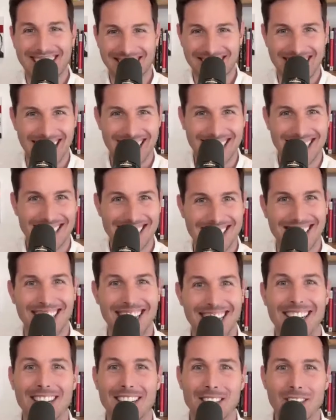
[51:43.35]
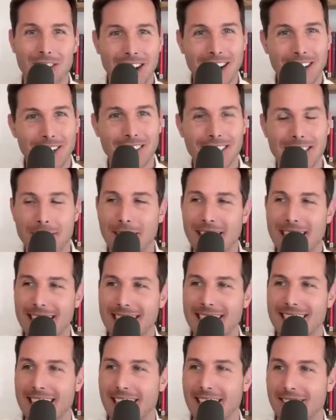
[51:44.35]
You're kind of just trying to eliminate
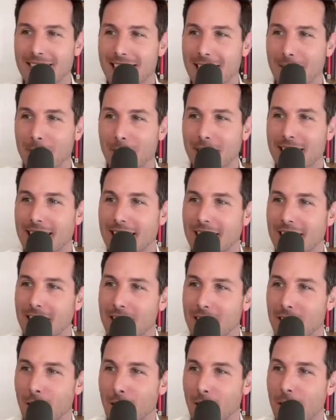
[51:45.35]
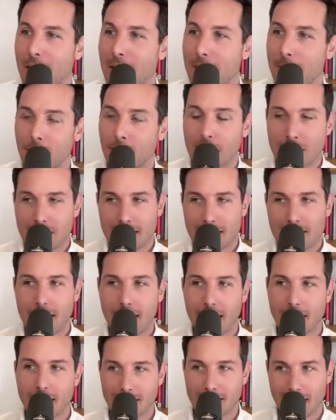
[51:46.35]
the downside protection. So there's an
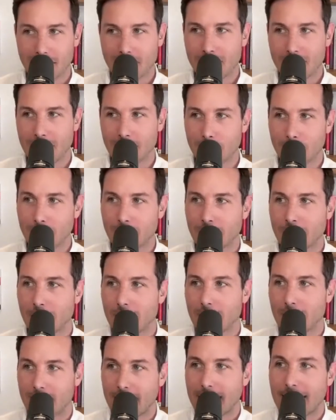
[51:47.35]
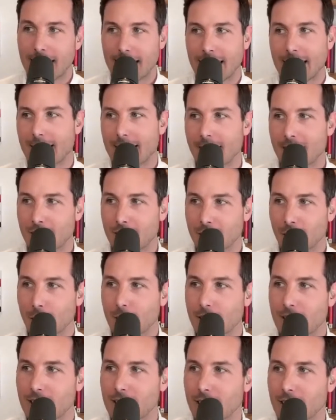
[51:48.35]
entire section in the book dedicated to
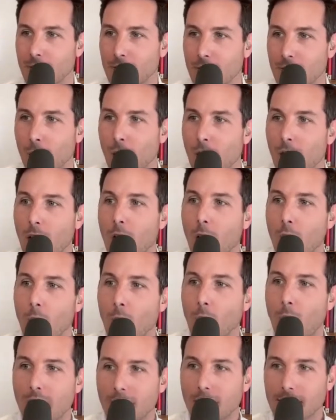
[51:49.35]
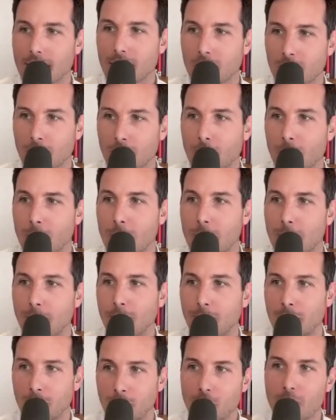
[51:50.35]
Stoicism. So walk us through
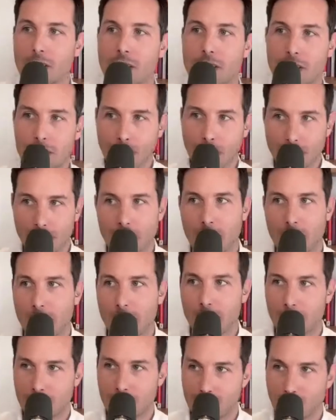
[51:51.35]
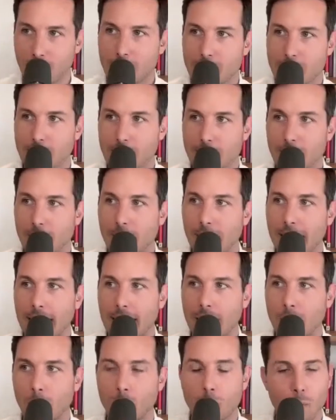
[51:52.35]
your discovery of Stoicism
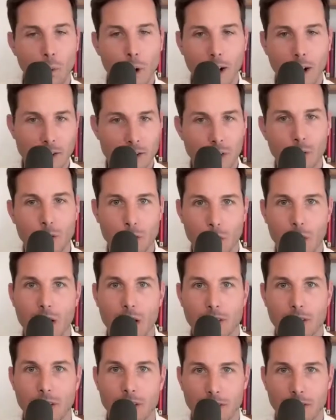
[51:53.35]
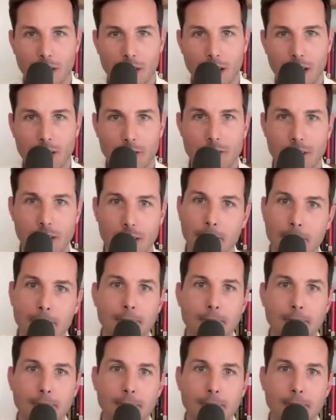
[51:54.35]
and, and why you're so drawn to the philosophy.